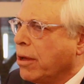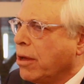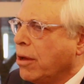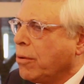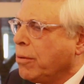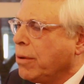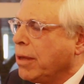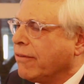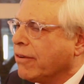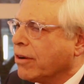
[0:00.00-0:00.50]

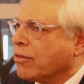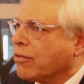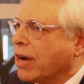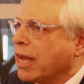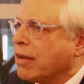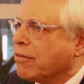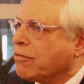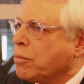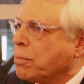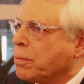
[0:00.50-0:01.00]
We have a great
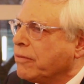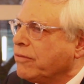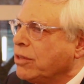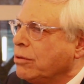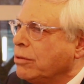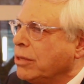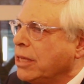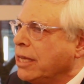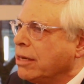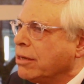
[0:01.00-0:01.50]
group of new
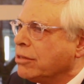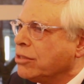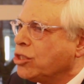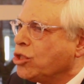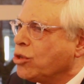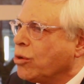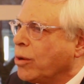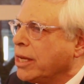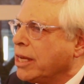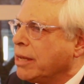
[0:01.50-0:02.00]
leaders
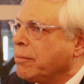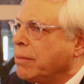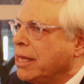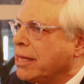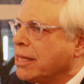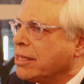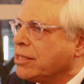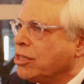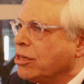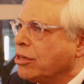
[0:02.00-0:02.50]
joining me
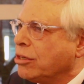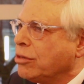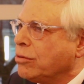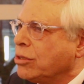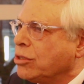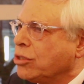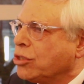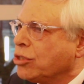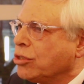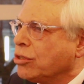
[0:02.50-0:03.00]
this year to
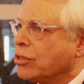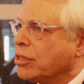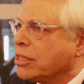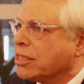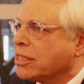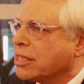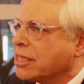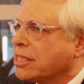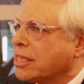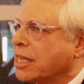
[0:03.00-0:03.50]
ensure the
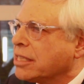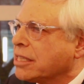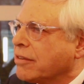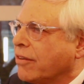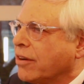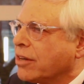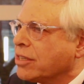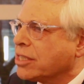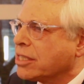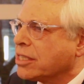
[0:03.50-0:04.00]
success of
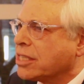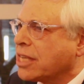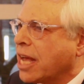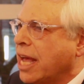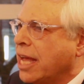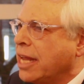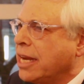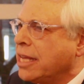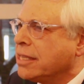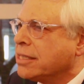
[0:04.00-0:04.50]
our
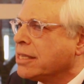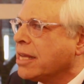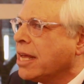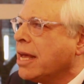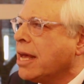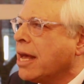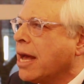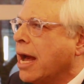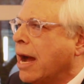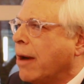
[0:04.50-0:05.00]
societies,
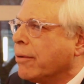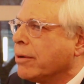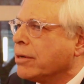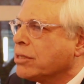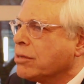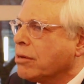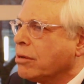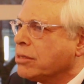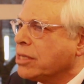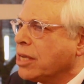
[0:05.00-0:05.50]
our
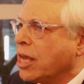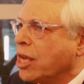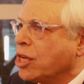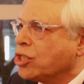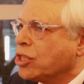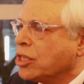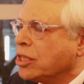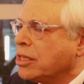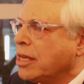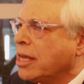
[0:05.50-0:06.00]

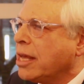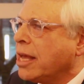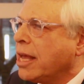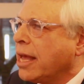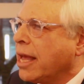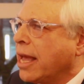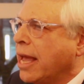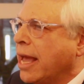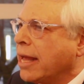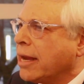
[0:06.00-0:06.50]
association,
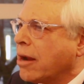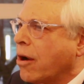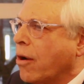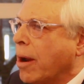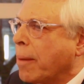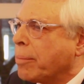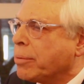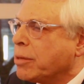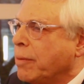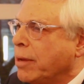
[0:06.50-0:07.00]
and our
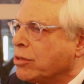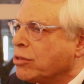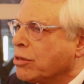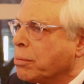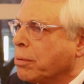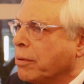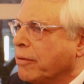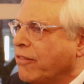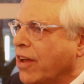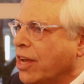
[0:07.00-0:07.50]
optometric
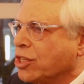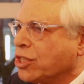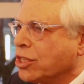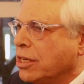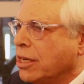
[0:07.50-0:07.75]
profession.